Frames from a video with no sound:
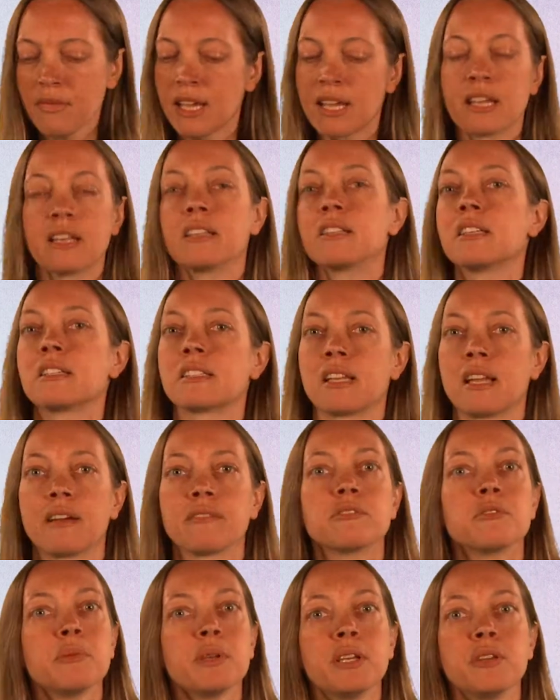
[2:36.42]
it doesn't have
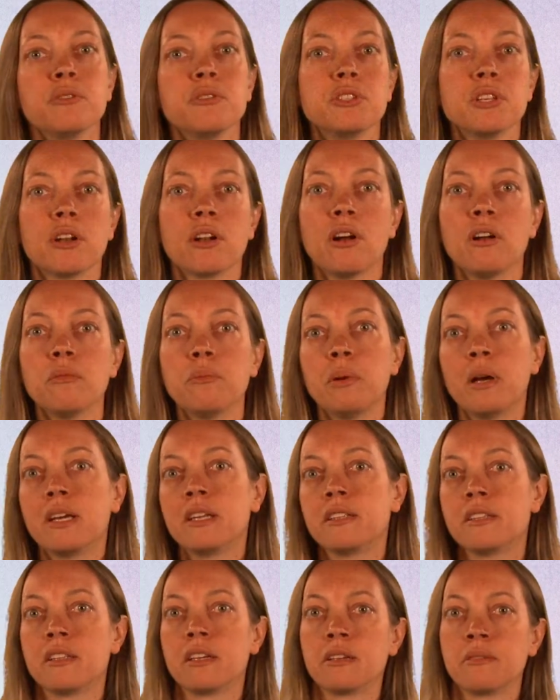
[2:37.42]
to be huge at all, but
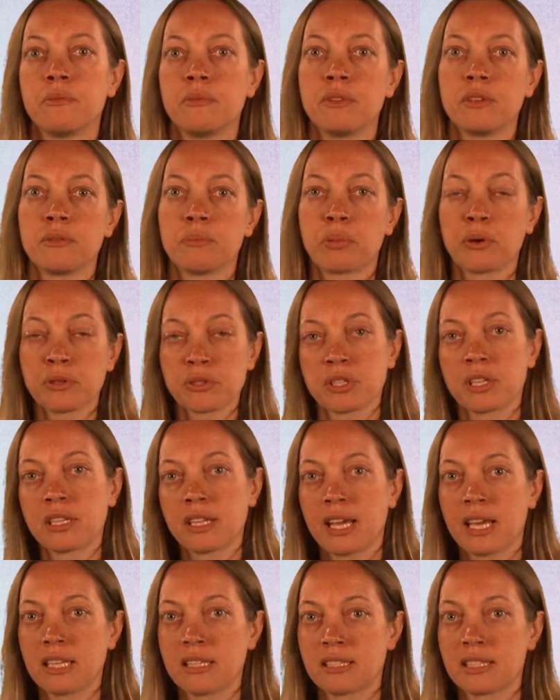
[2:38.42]
um, the person
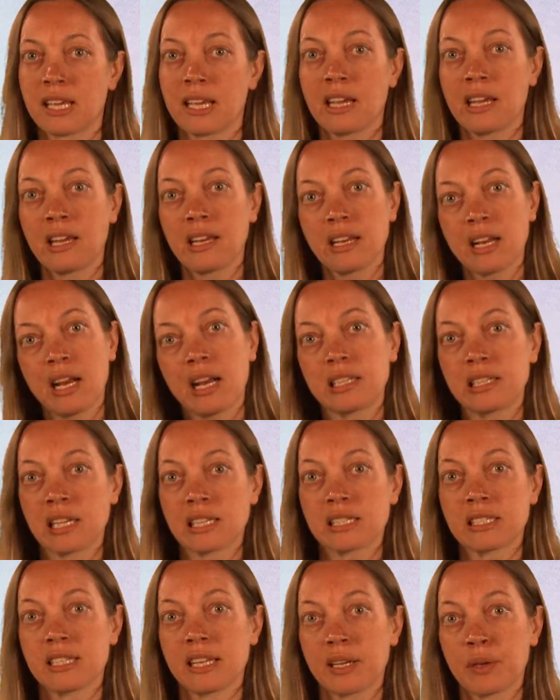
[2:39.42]
can say, I'd like
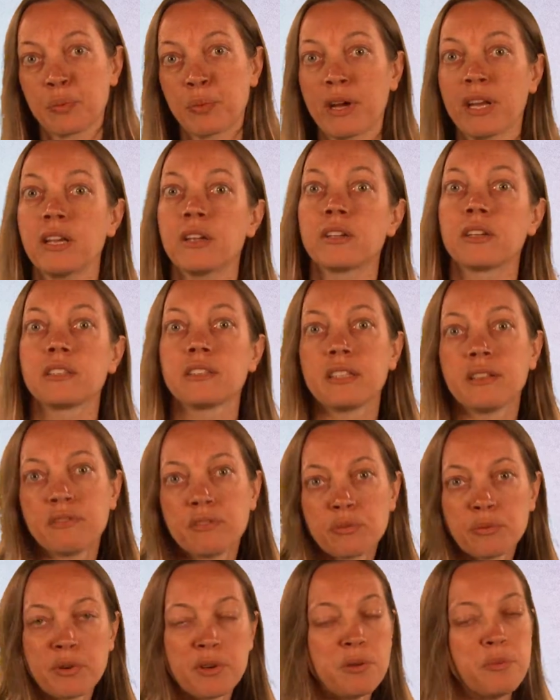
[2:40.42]
to take a break, leave
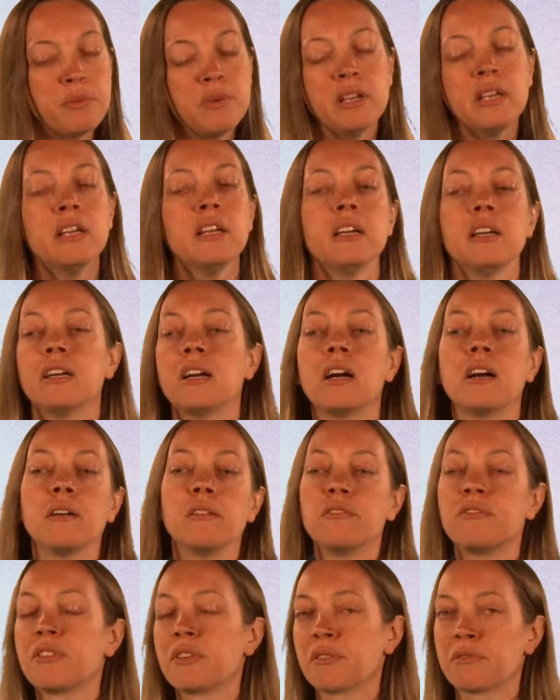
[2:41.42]
the room, uh,
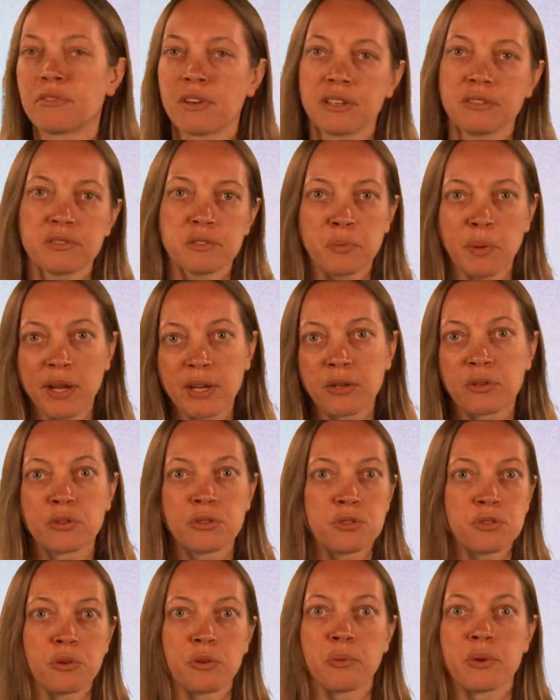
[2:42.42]
if they're afraid of
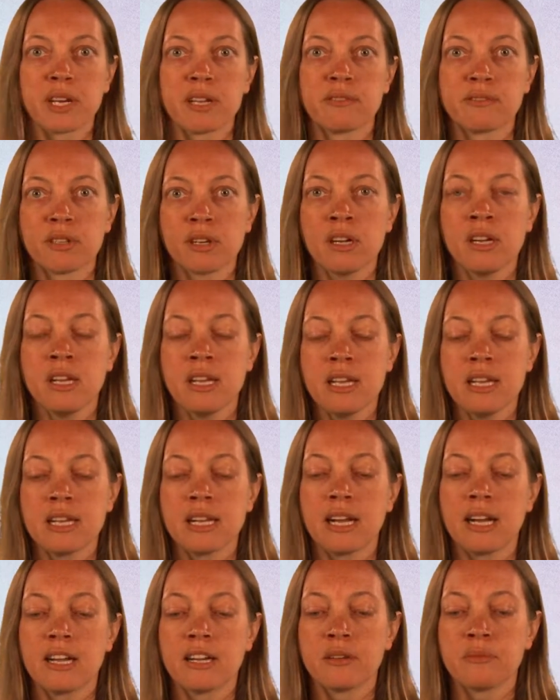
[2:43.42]
spiders or whatever.
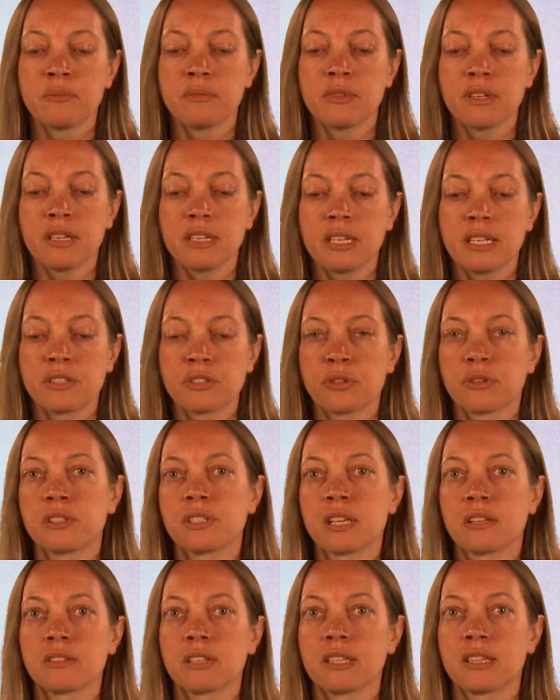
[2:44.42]
Um, it turns
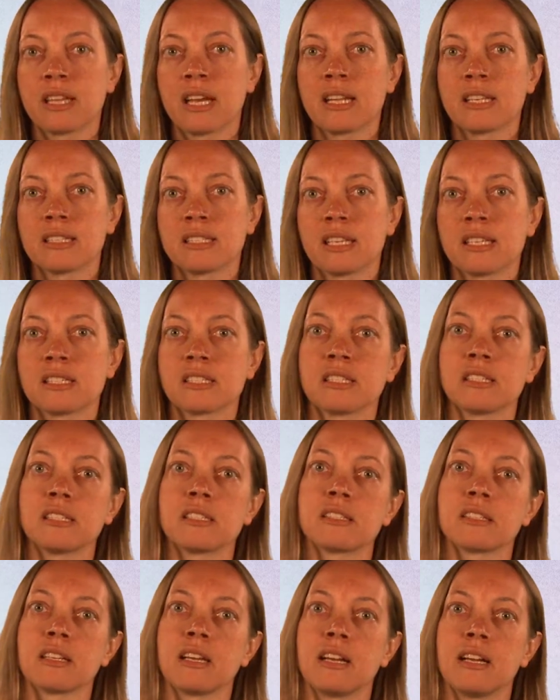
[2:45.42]
out that that
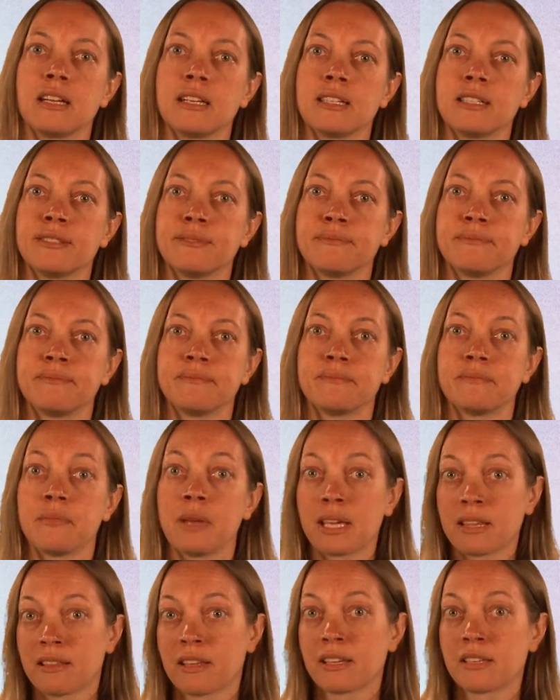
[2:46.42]
doesn't um,
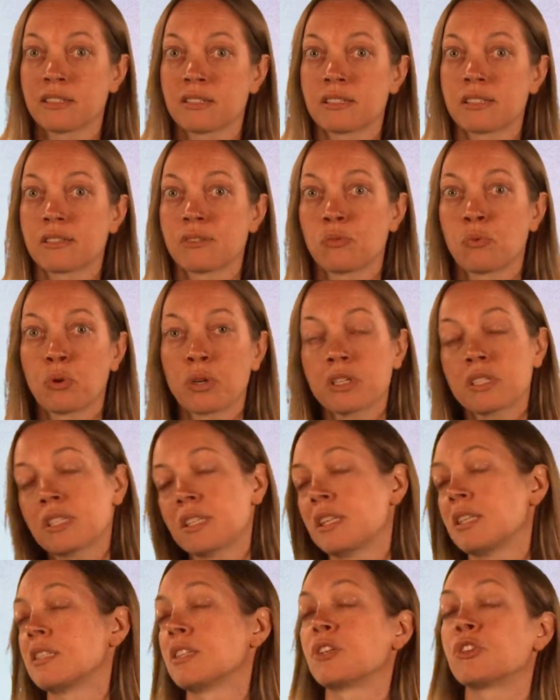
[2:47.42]
make things worse. It
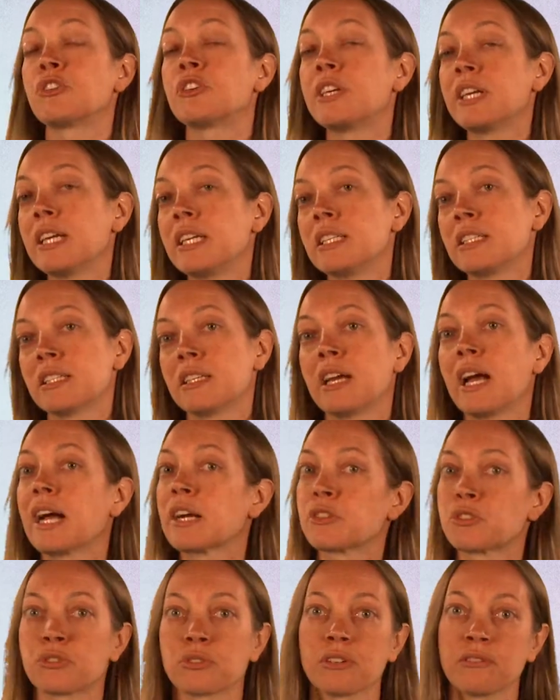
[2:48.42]
doesn't create
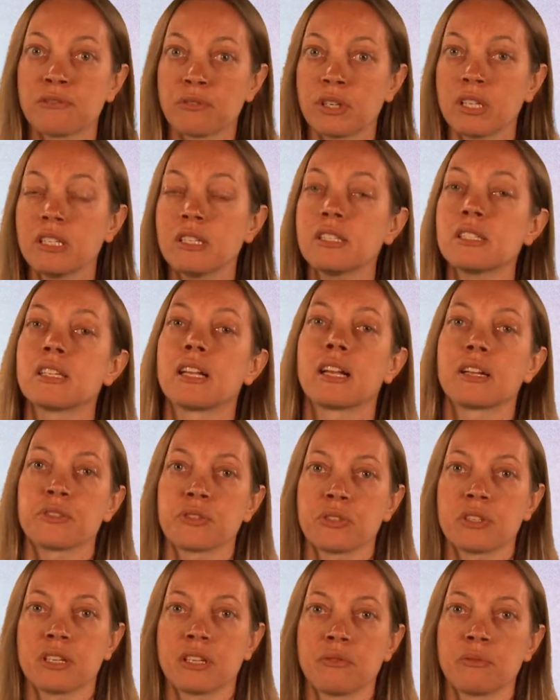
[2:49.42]
extra avoidance. It
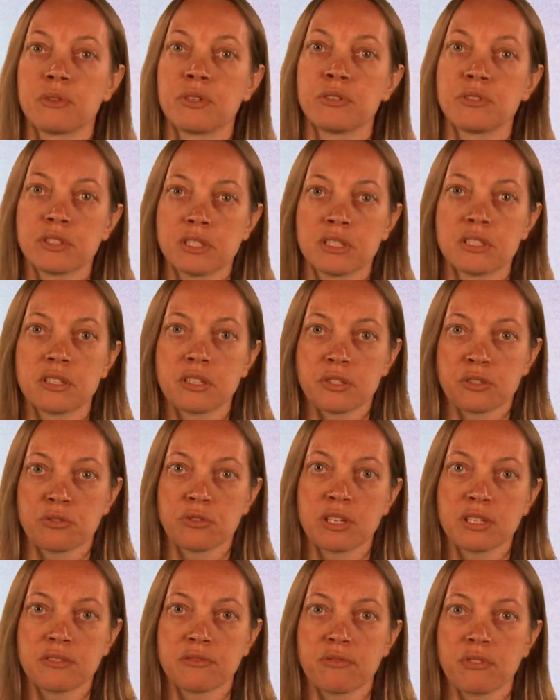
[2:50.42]
actually reduces the
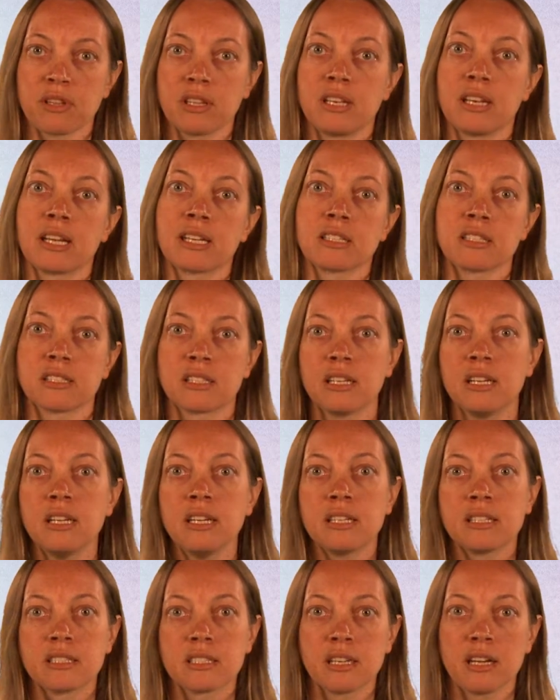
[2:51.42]
stress for the next
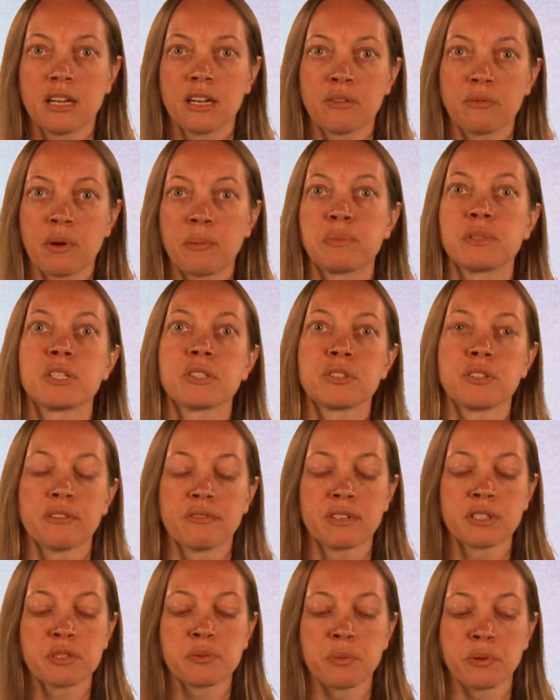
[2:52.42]
uh, repetition
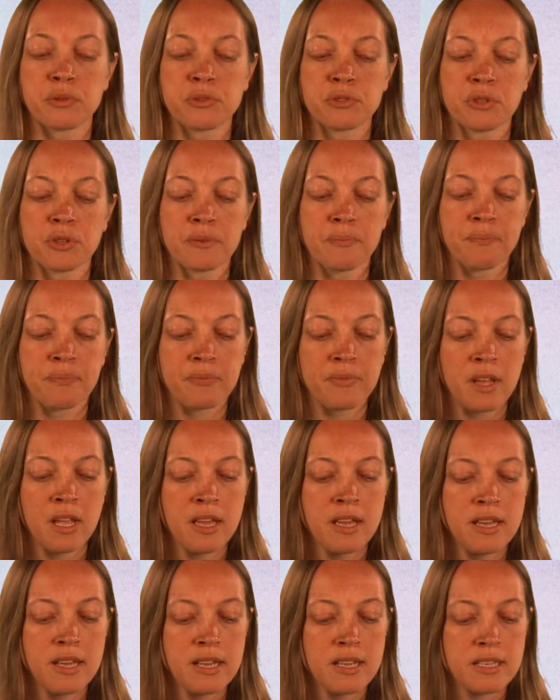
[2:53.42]
of exposure.
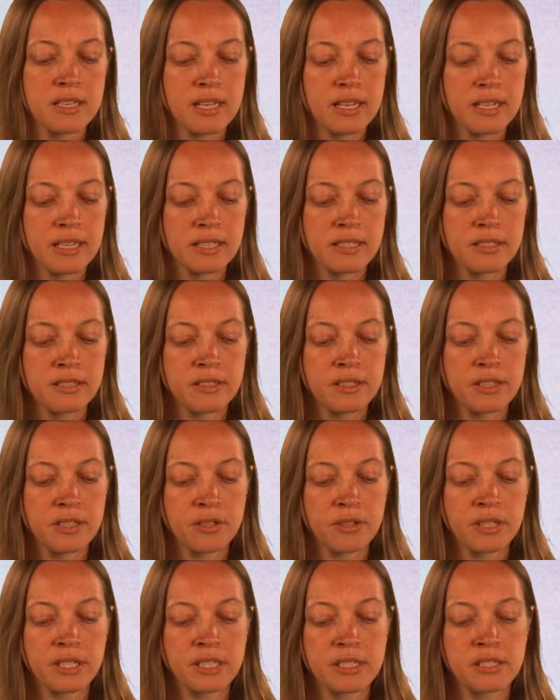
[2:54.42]
Uh,
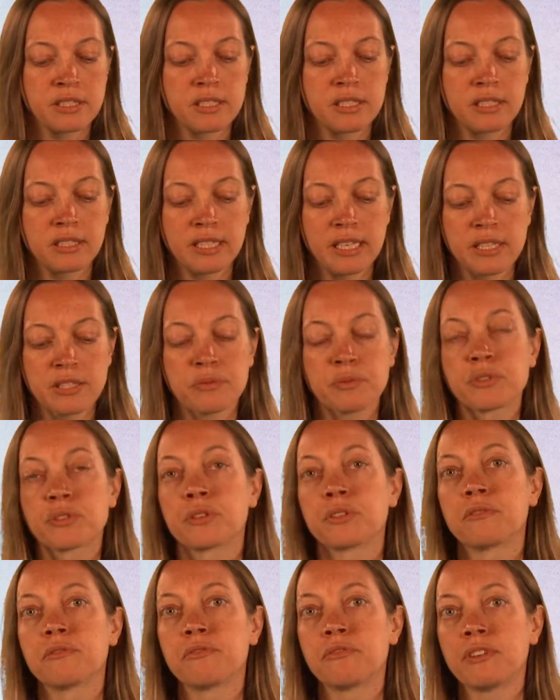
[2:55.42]
there is less
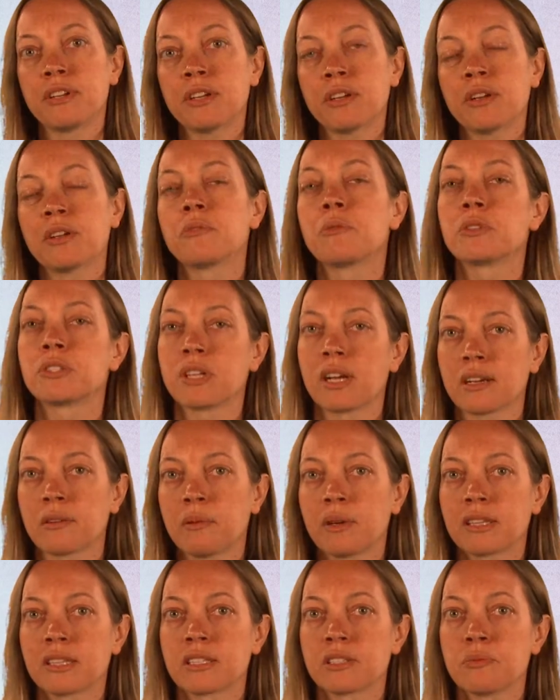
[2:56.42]
return of fear, and we'll talk
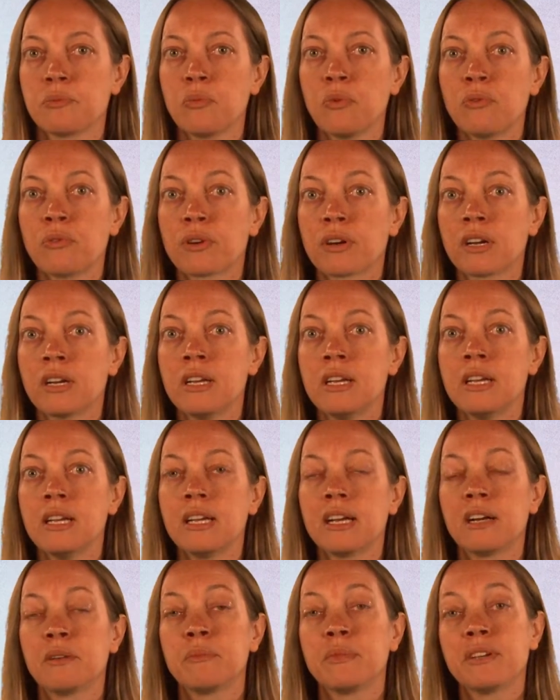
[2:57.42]
about this more,
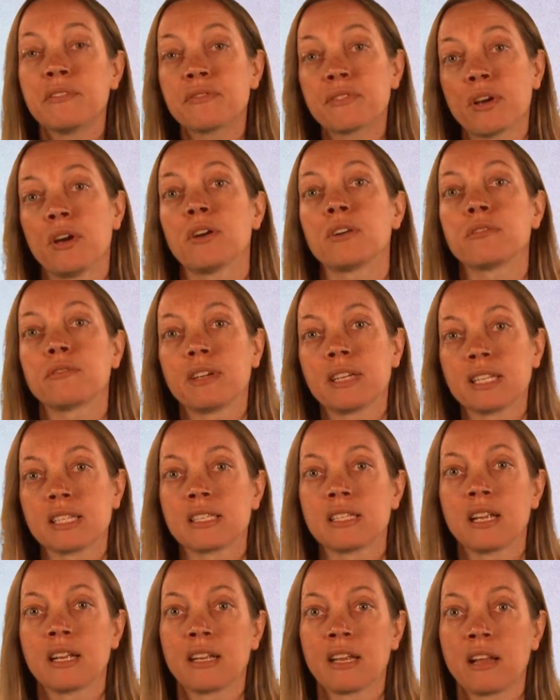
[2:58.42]
um, if the heart rate is
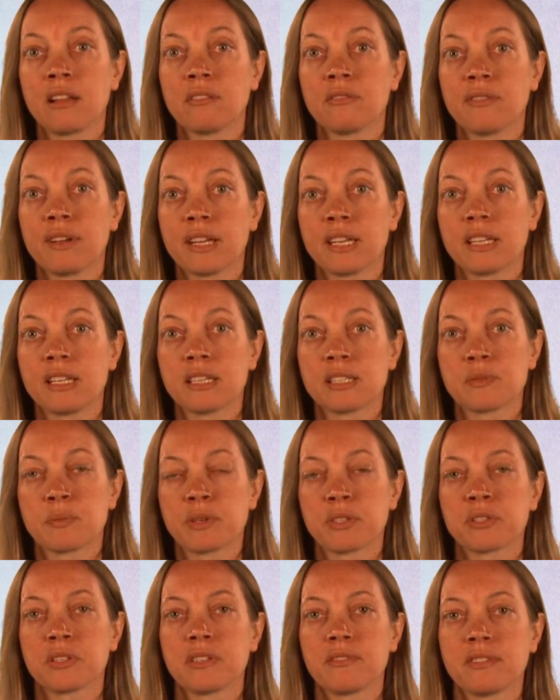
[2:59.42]
not elevated,
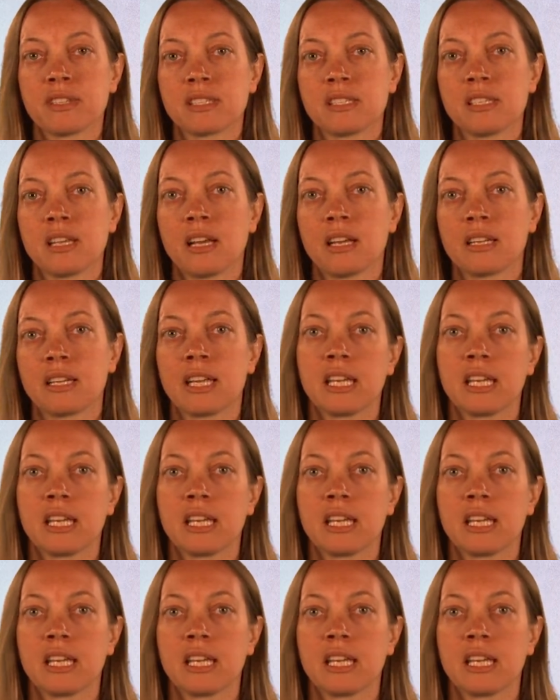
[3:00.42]
especially if it's not